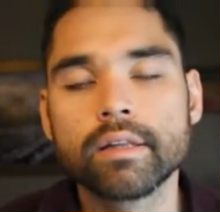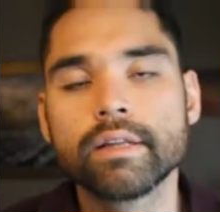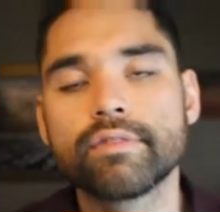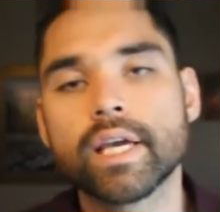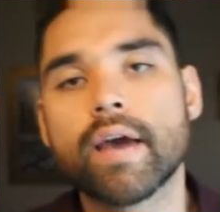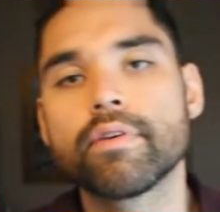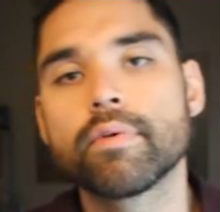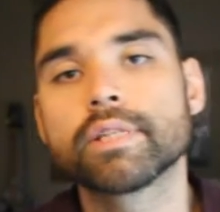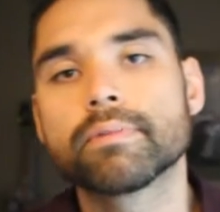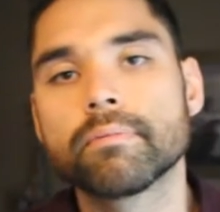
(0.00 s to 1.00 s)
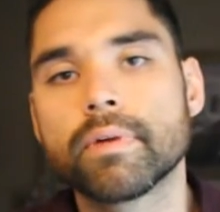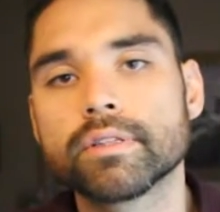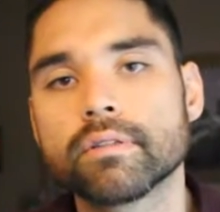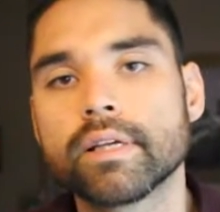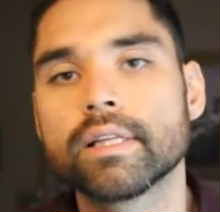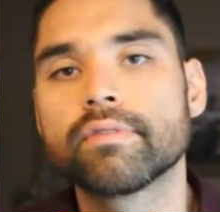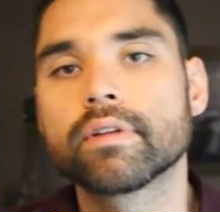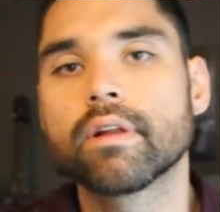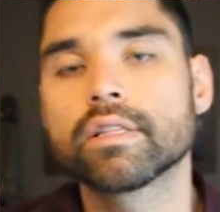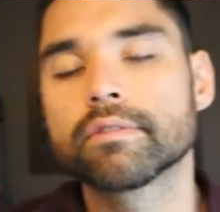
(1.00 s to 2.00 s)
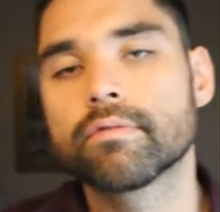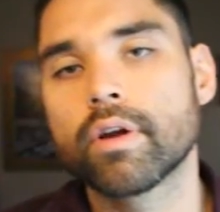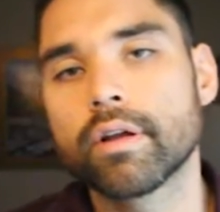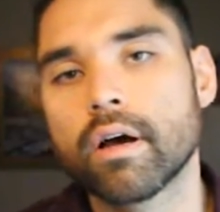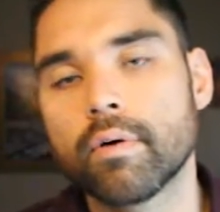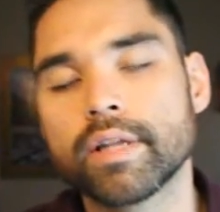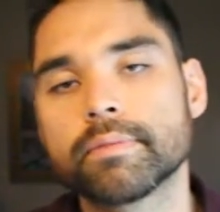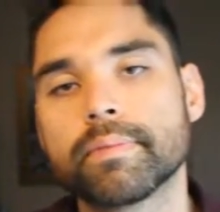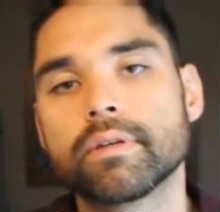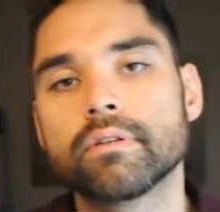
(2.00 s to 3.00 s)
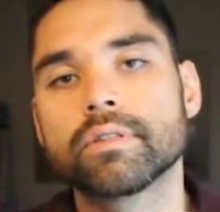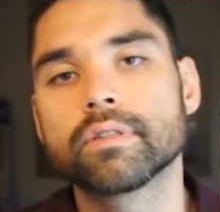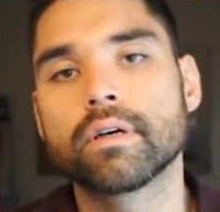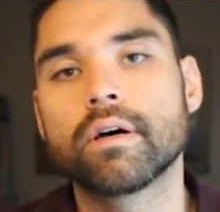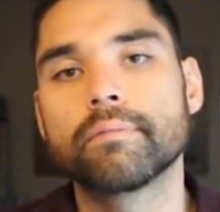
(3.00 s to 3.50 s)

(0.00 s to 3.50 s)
lifting heavy weights build muscle, and lifting lots of weights builds